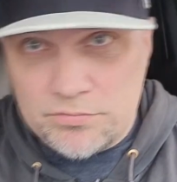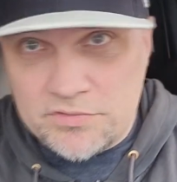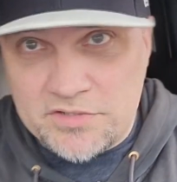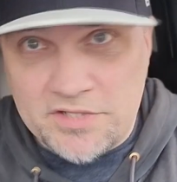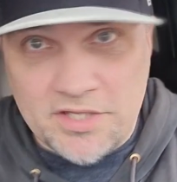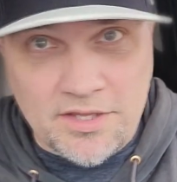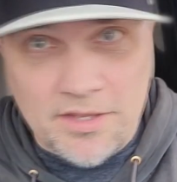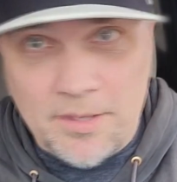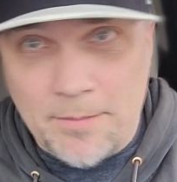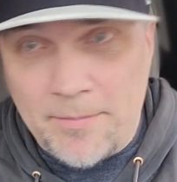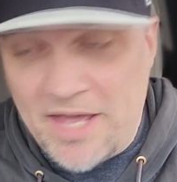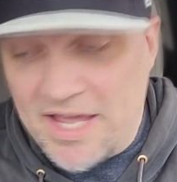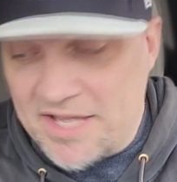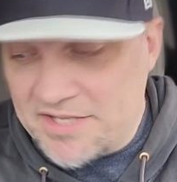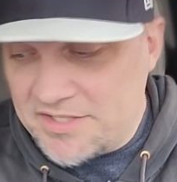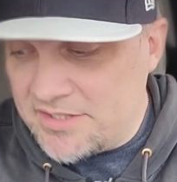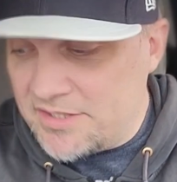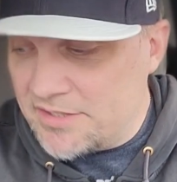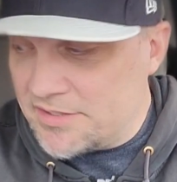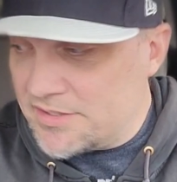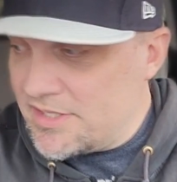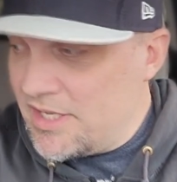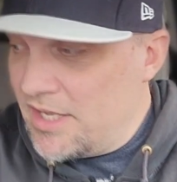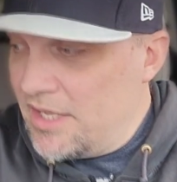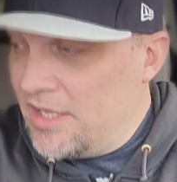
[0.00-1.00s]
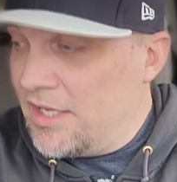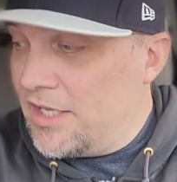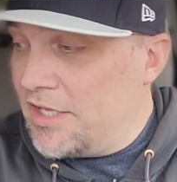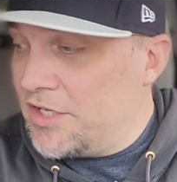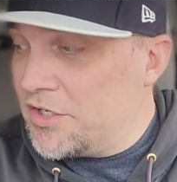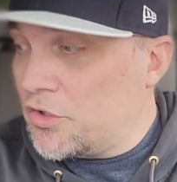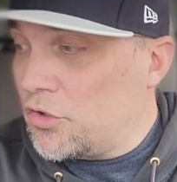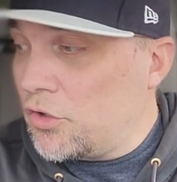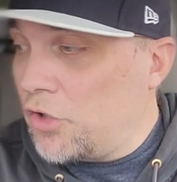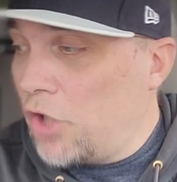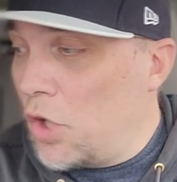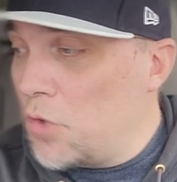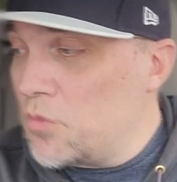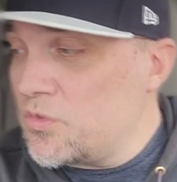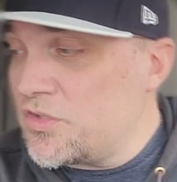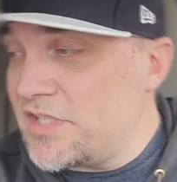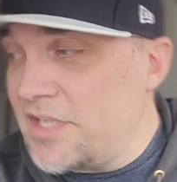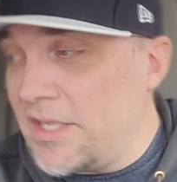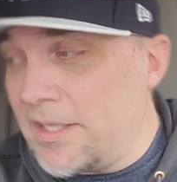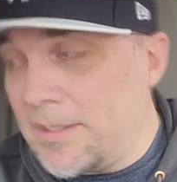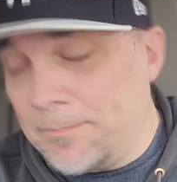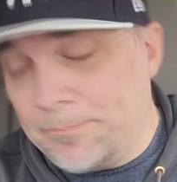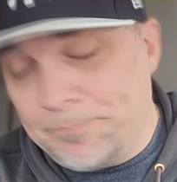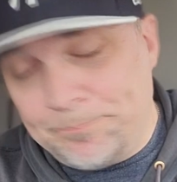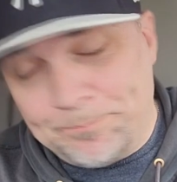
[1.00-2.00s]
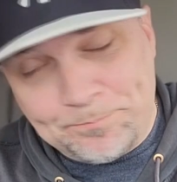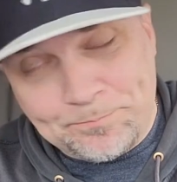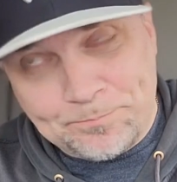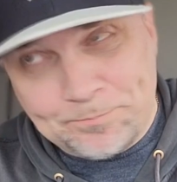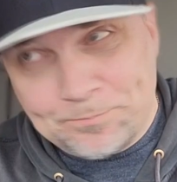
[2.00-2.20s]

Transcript: to the masses. In closing...